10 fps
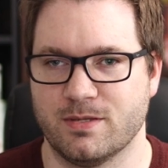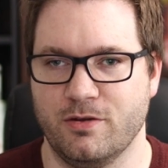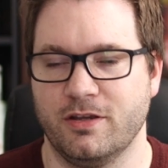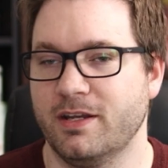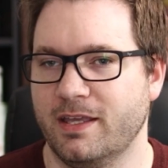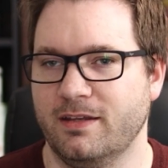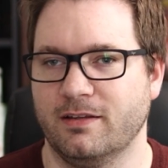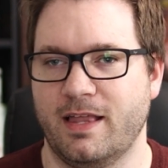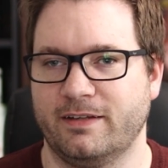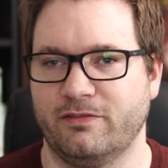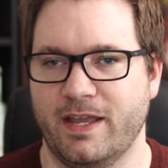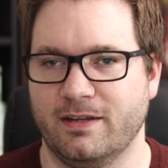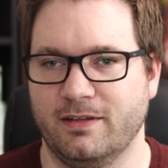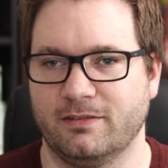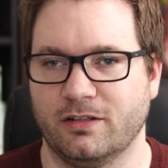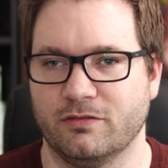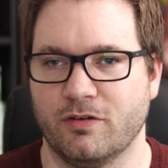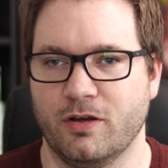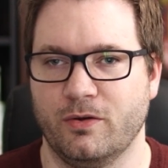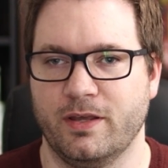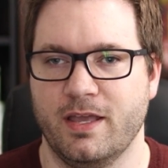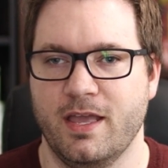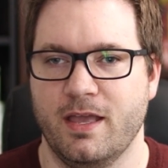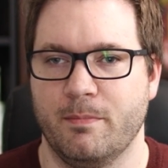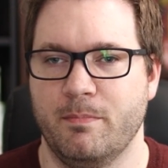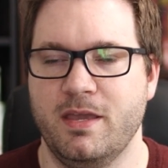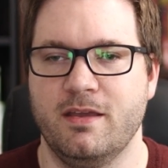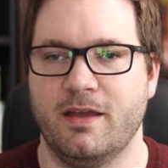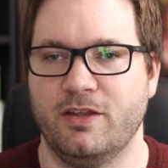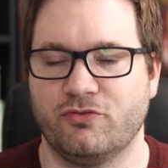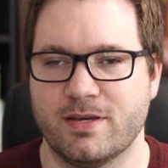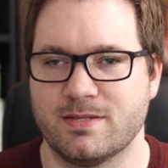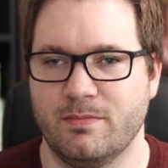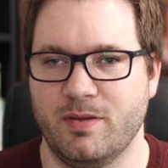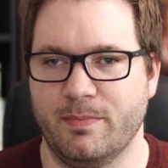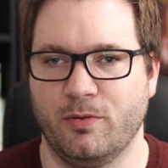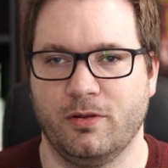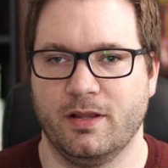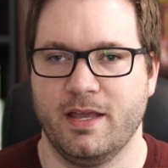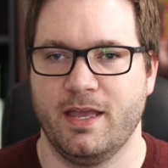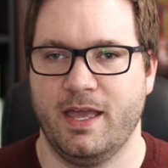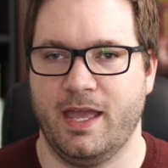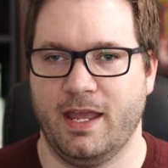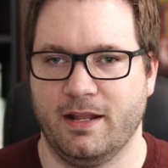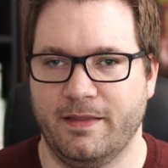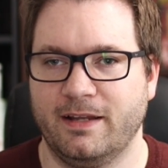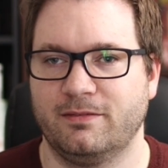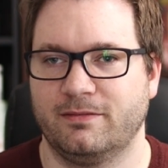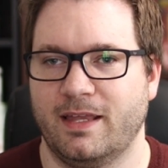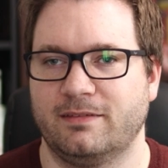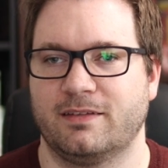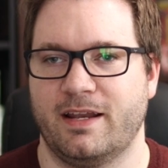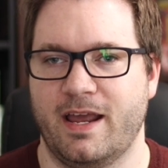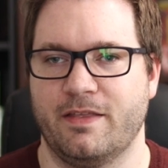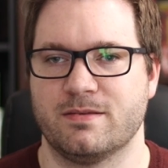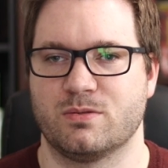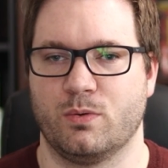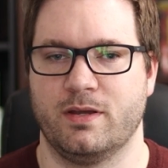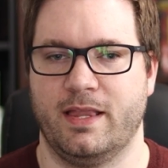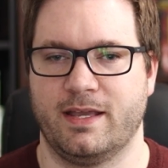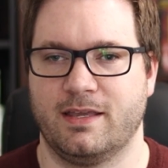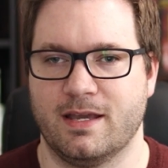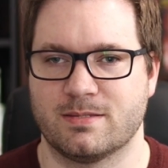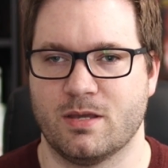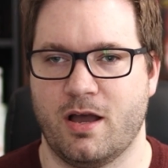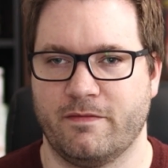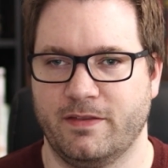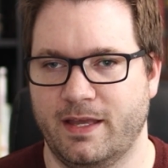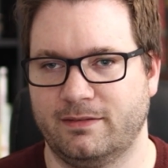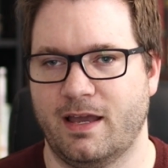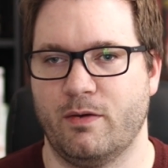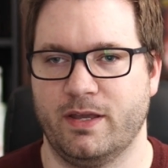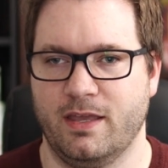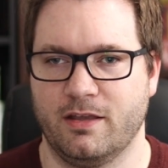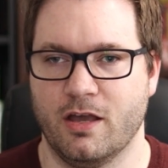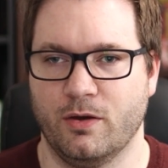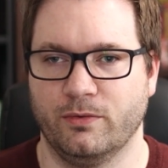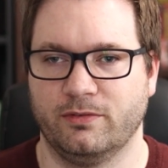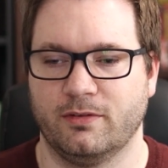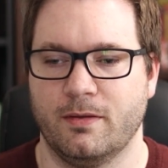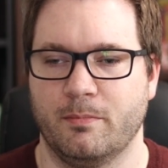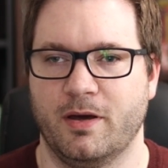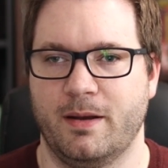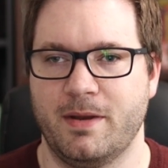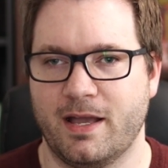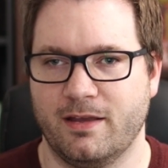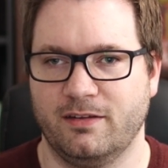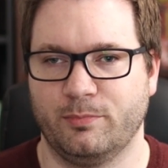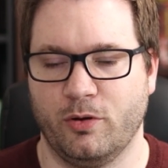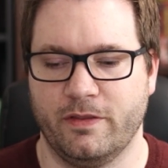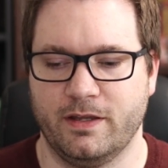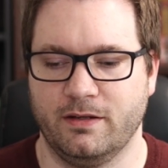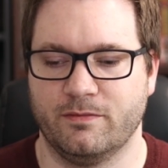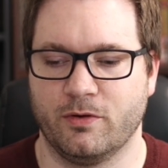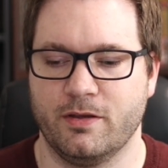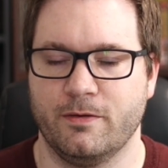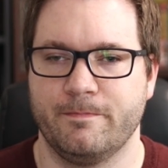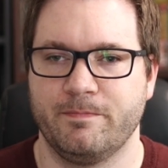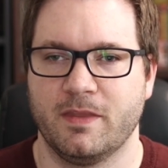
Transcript: So you're going to get into lots of antics on the road, meet interesting people. And that's kind of how the story like kicks off, and that's how it goes. But I'm not going to spoil the ending for you.